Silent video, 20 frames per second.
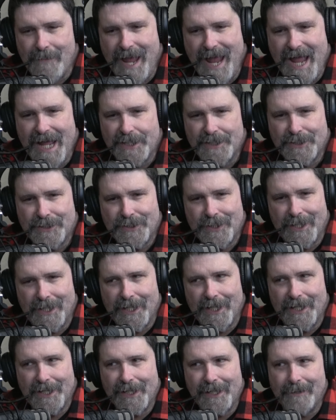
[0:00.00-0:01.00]
match
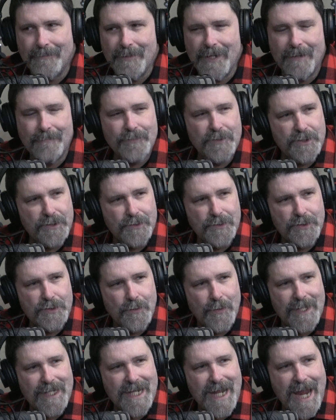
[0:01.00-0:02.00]
uh, coming up June
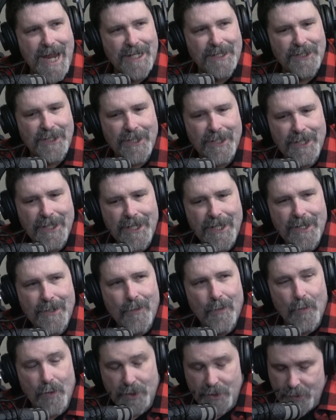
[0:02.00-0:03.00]
28th
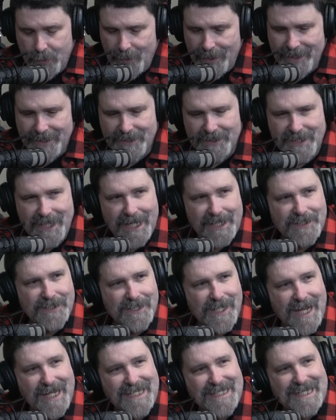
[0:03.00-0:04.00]
or 26th,
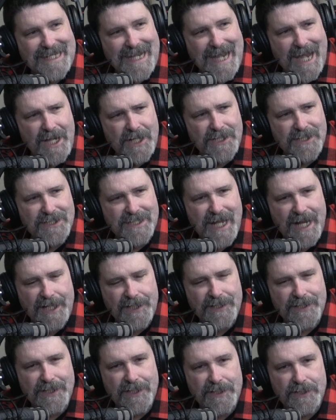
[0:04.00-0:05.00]

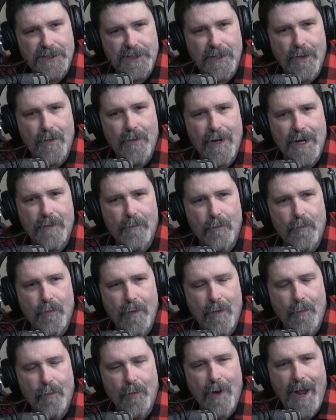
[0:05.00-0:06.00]
1986, and it's so it
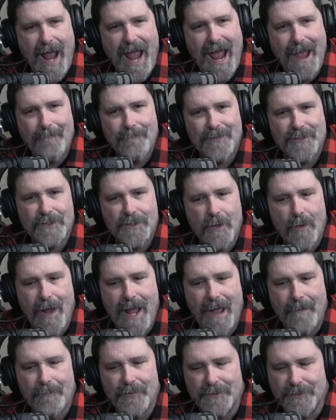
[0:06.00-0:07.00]
happens so
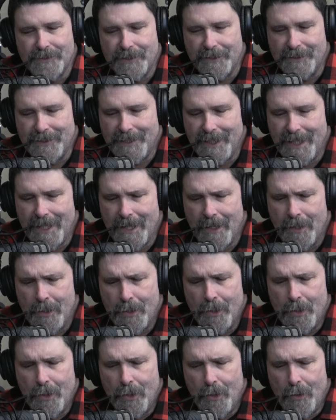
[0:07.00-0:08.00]
happens that the uh,
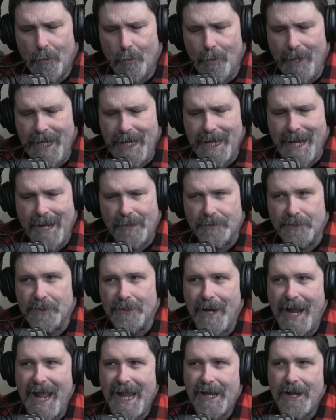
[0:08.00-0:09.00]
ring
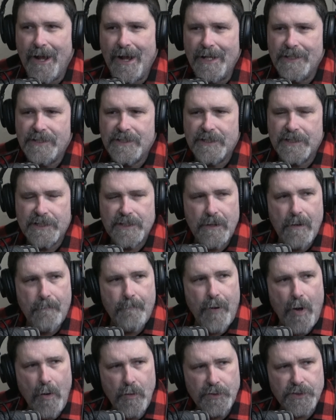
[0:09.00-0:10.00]
announcer Hank Hudson is a
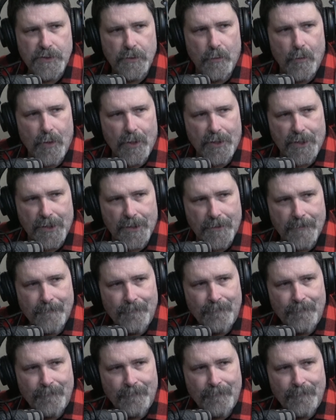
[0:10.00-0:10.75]
postal worker.